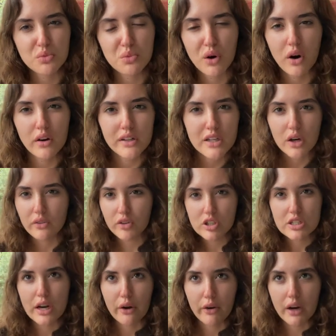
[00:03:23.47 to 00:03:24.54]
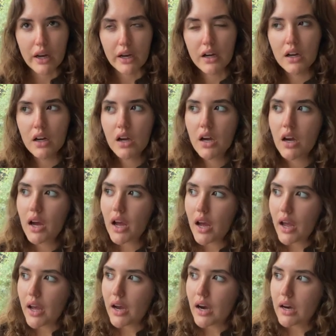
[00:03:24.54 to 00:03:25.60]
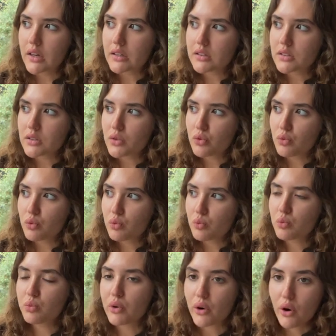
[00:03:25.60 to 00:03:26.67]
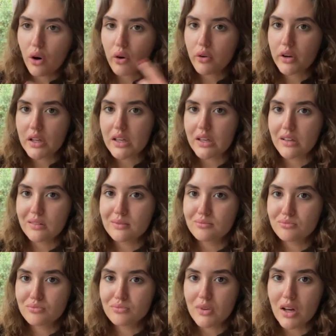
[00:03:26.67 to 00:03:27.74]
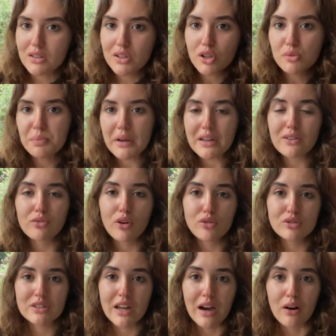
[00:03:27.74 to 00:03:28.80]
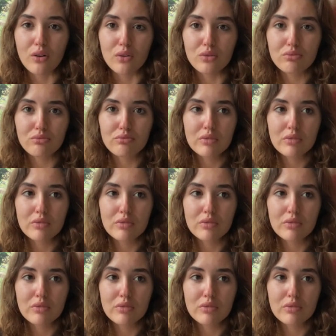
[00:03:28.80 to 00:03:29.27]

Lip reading: We're already oversharing and we're already a little bit grossed out.